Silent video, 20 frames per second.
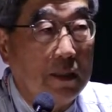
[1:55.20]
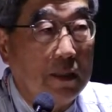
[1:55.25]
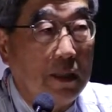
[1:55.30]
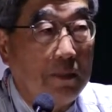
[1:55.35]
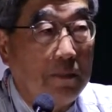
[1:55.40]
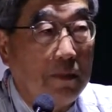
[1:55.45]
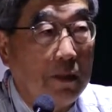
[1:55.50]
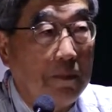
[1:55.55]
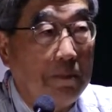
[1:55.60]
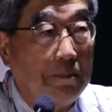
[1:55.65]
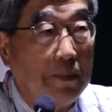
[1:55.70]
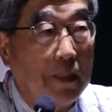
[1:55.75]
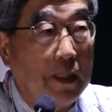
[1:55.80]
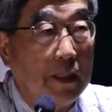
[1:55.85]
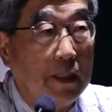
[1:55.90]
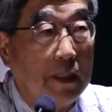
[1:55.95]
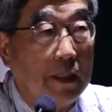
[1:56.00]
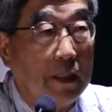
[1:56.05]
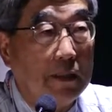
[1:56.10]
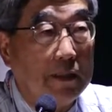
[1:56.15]

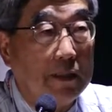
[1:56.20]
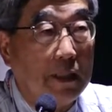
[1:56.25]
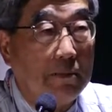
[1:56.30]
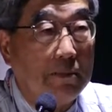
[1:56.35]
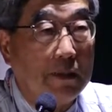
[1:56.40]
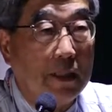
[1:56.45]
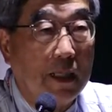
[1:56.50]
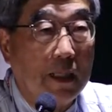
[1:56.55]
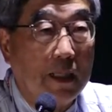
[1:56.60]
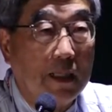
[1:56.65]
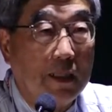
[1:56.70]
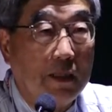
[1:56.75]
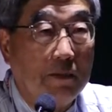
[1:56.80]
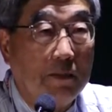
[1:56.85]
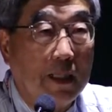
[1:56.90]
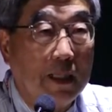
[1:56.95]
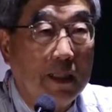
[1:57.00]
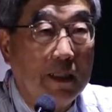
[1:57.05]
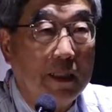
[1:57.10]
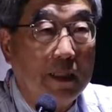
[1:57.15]
developing some kind
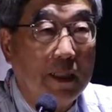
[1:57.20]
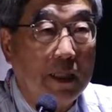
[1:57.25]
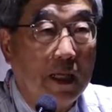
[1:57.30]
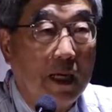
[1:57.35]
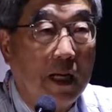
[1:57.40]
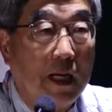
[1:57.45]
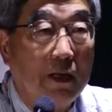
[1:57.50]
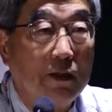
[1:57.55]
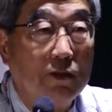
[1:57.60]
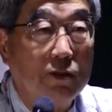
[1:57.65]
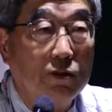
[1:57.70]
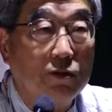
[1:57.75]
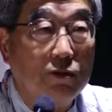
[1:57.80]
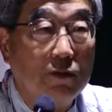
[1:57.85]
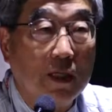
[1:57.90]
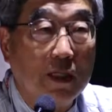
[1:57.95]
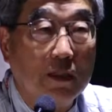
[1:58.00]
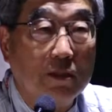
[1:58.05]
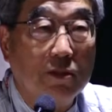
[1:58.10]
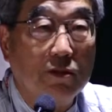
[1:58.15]
of idea how to
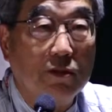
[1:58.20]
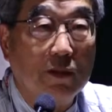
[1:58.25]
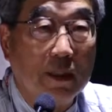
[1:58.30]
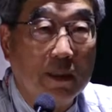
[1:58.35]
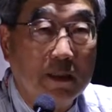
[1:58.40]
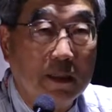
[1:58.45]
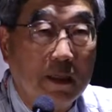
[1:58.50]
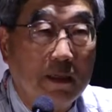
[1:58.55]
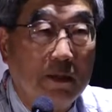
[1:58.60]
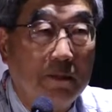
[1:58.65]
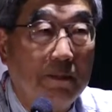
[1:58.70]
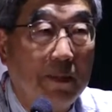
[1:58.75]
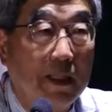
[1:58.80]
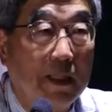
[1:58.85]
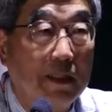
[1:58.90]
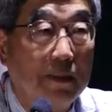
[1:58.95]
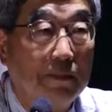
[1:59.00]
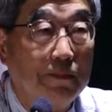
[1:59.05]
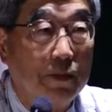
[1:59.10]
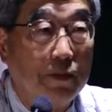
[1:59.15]
work together
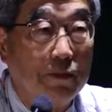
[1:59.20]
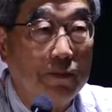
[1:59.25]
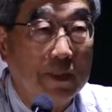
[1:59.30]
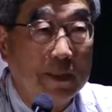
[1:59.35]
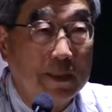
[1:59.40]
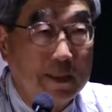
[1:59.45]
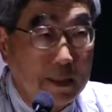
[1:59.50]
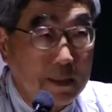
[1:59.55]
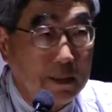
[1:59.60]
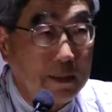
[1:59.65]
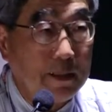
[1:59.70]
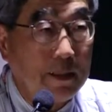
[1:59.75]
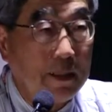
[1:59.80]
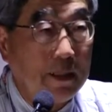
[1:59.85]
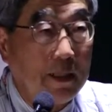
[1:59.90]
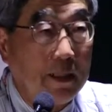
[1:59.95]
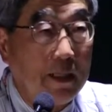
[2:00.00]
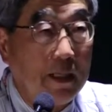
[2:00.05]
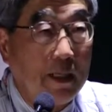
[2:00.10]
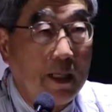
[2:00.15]
by the professor
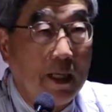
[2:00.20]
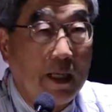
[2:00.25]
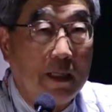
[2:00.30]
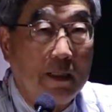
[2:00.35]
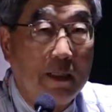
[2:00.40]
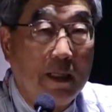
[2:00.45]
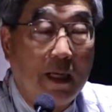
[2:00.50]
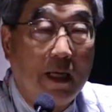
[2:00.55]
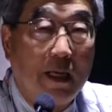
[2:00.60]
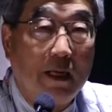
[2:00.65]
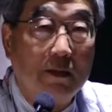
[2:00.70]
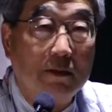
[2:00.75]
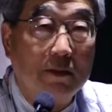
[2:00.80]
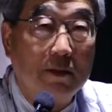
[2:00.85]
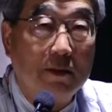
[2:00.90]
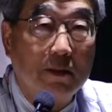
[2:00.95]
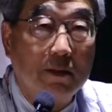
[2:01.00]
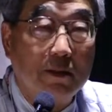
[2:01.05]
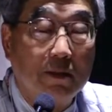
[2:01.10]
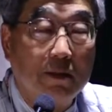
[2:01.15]
and how
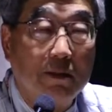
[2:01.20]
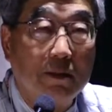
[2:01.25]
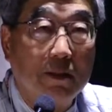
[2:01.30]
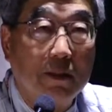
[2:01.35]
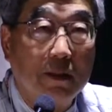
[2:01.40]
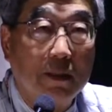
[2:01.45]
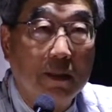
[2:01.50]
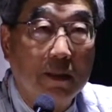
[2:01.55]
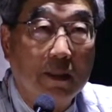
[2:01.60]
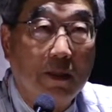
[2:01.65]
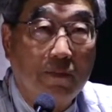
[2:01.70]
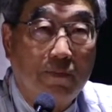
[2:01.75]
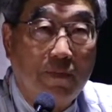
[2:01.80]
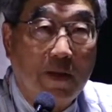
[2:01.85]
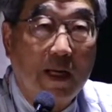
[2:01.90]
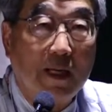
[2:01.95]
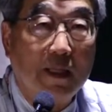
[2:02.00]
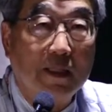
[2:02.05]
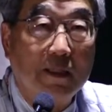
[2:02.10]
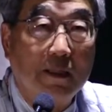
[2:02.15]
to
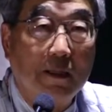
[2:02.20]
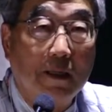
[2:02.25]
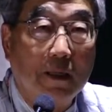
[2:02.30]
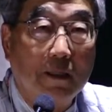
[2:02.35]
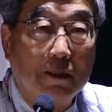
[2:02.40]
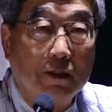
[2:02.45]
define the